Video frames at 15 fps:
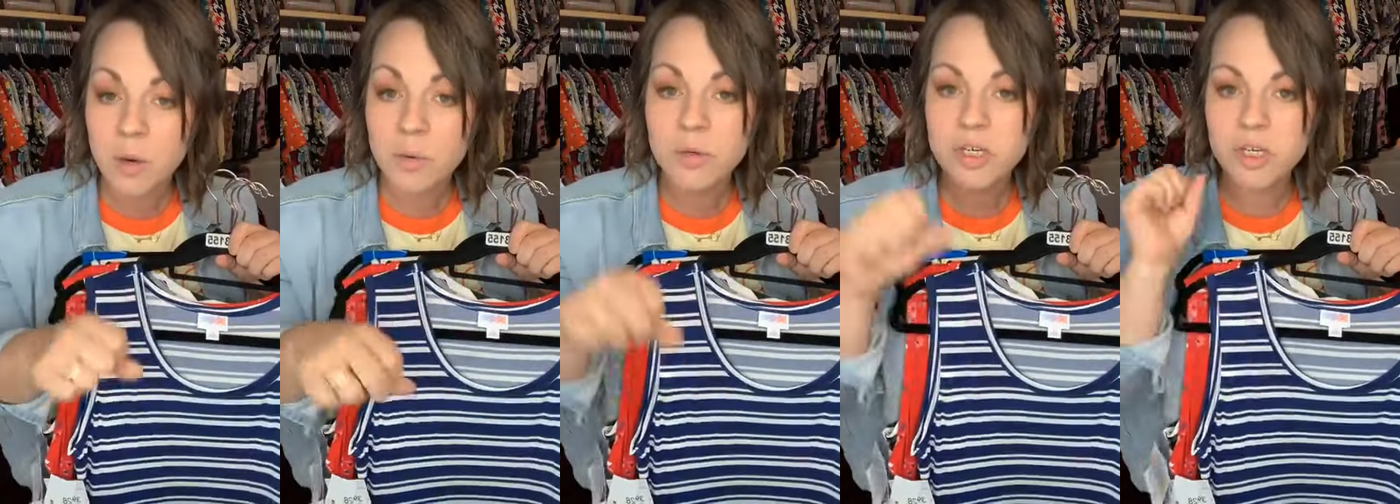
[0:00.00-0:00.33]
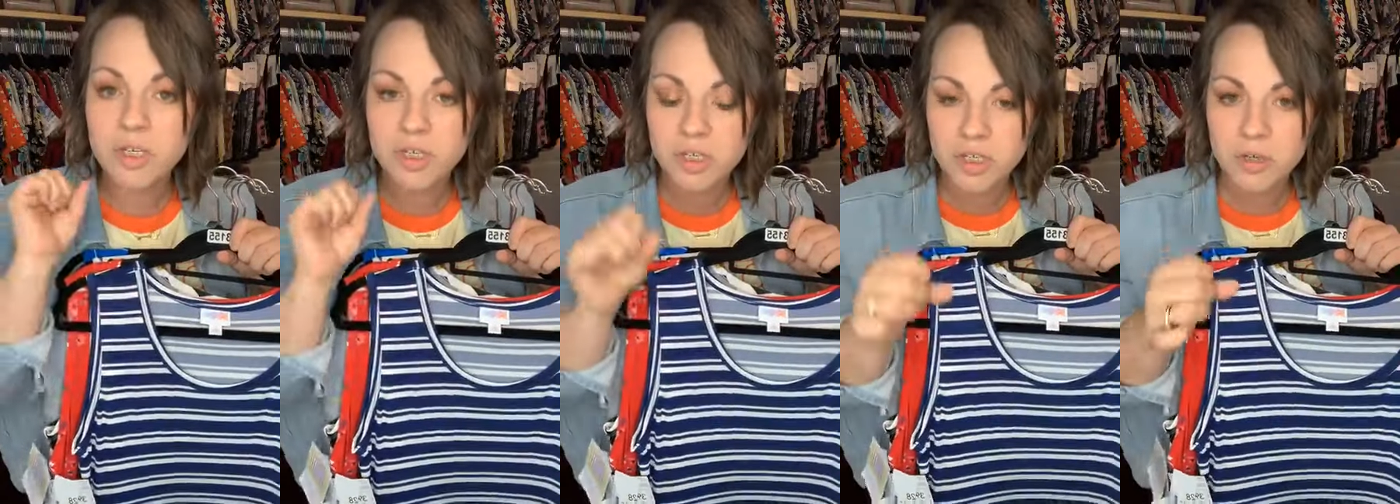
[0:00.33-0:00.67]
which
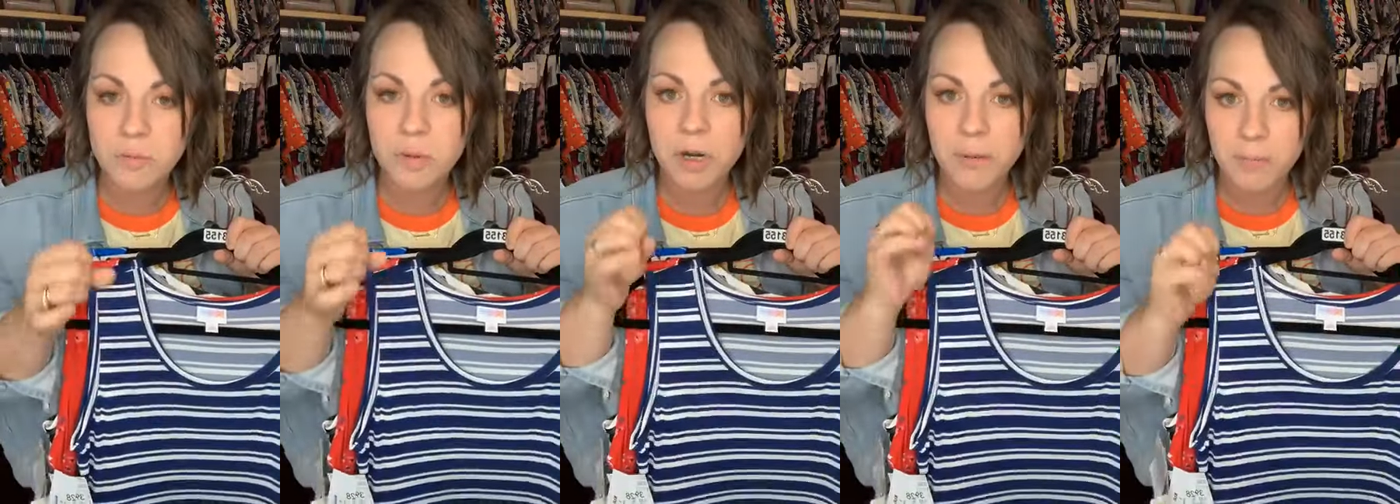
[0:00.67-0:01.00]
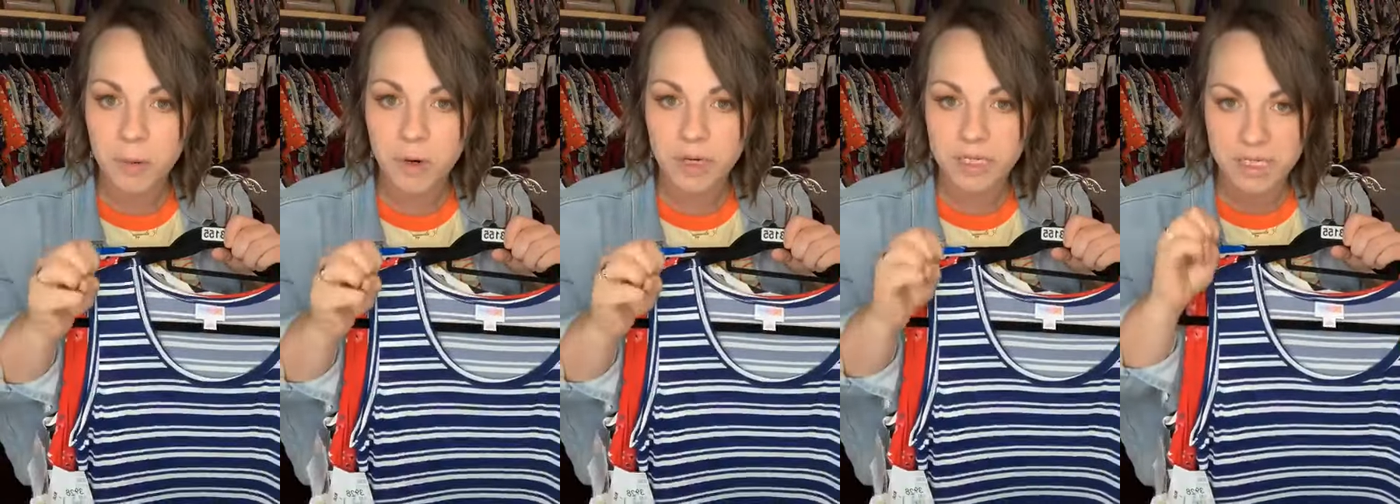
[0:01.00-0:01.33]
is super
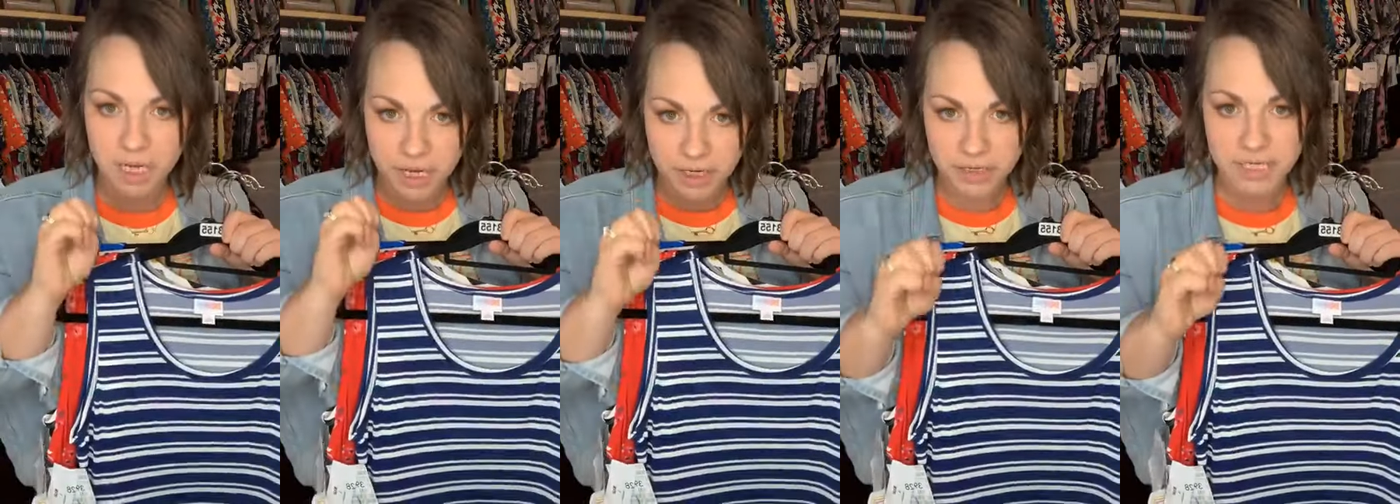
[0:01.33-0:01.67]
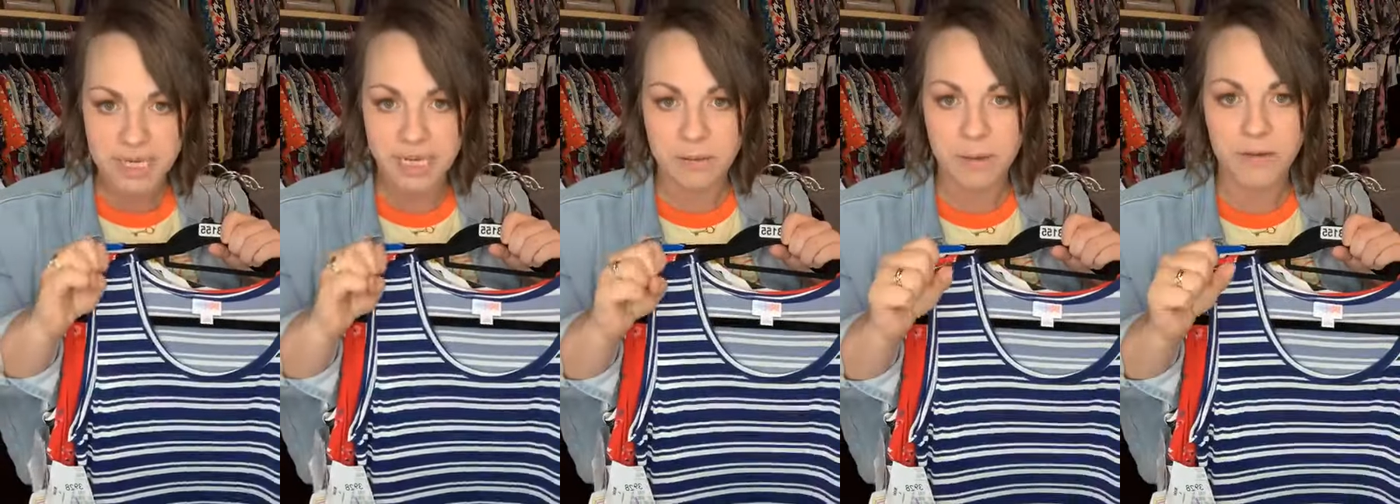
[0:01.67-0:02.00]
important to
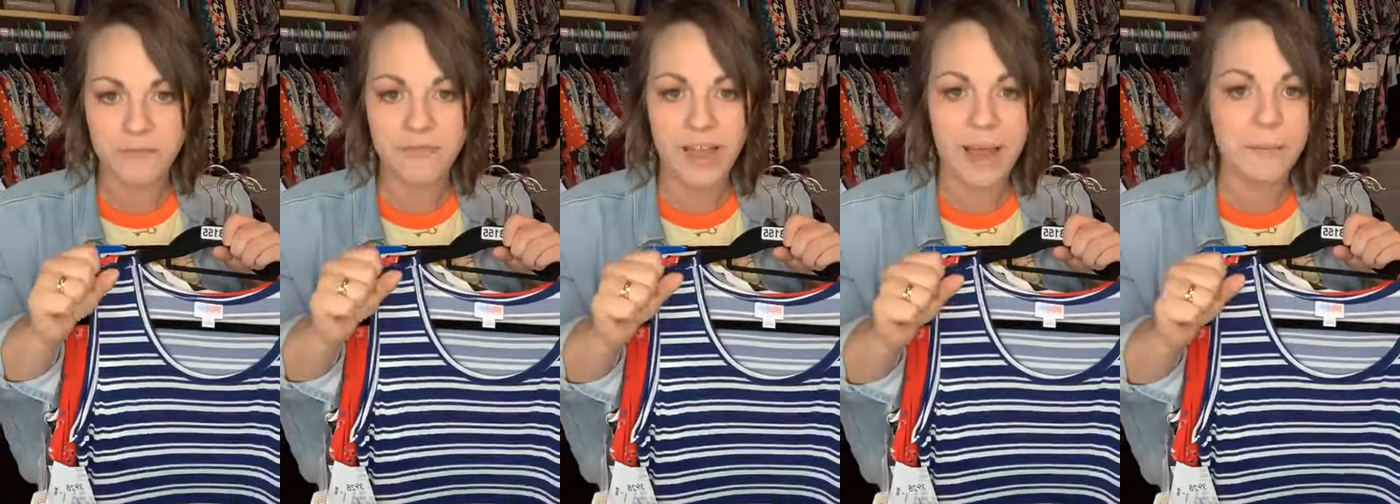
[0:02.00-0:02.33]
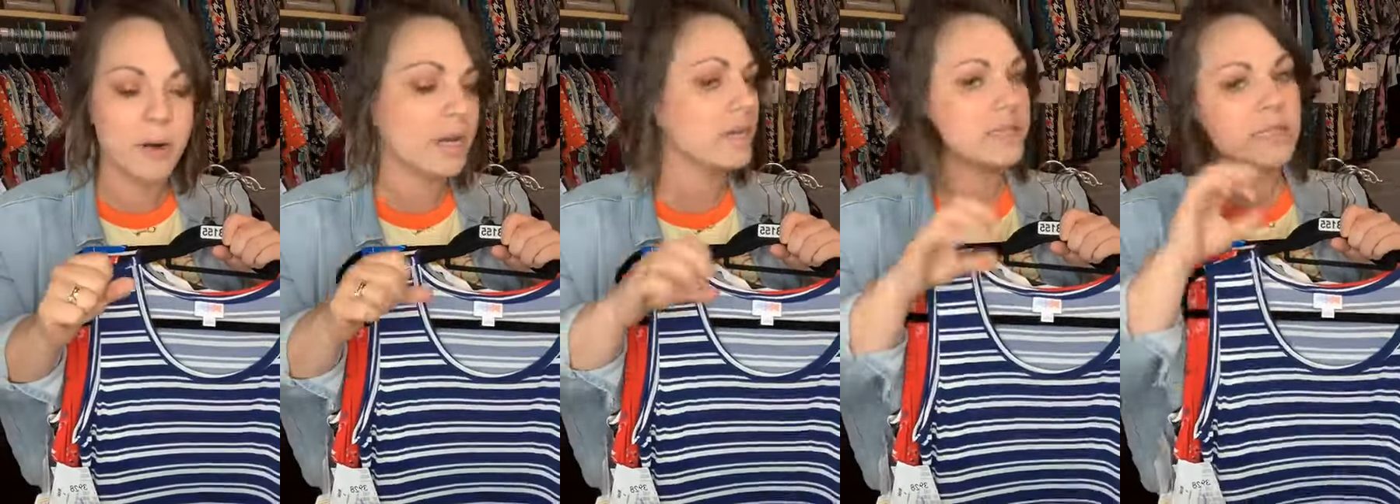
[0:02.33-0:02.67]
understand about
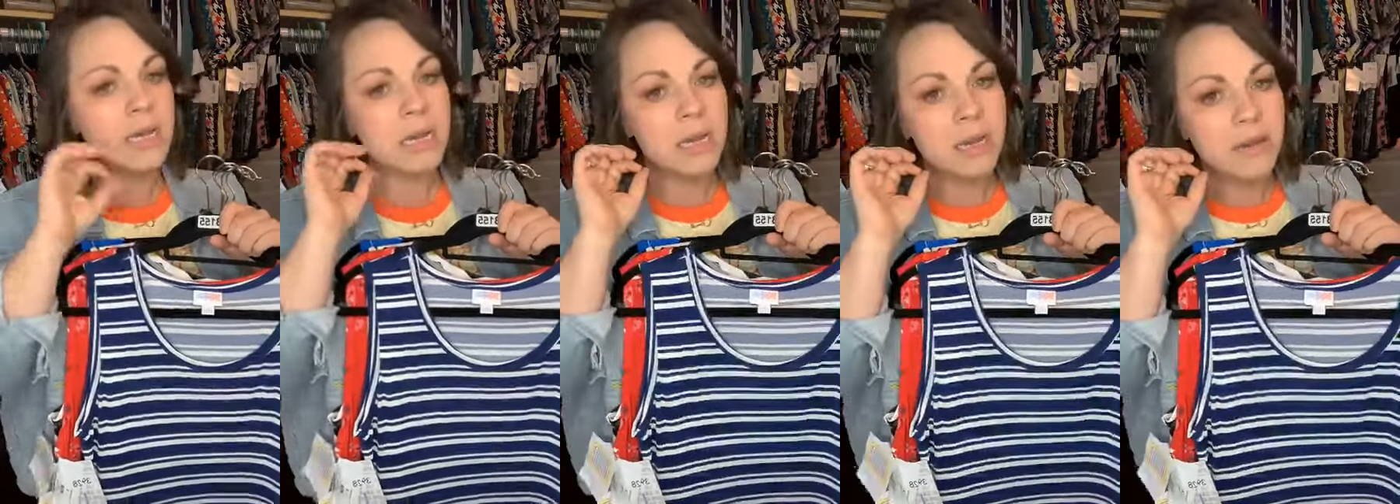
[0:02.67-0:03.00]
fabrics.